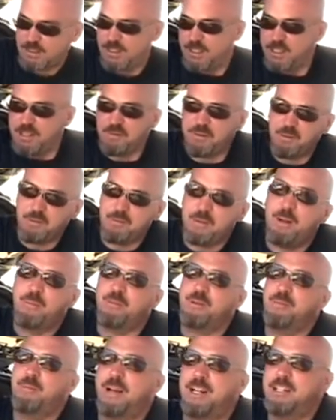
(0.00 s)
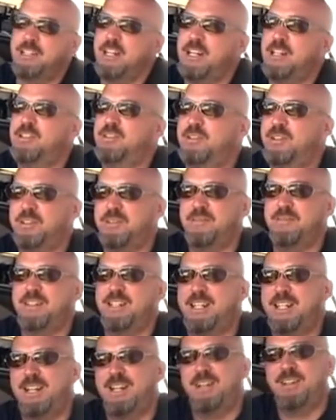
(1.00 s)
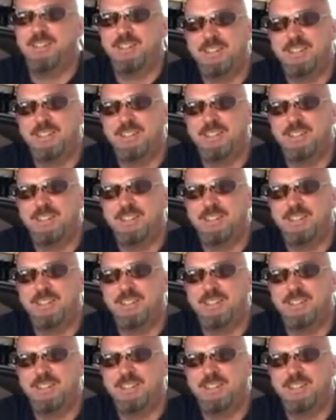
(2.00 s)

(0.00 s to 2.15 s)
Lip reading: If you remember in my change oil video,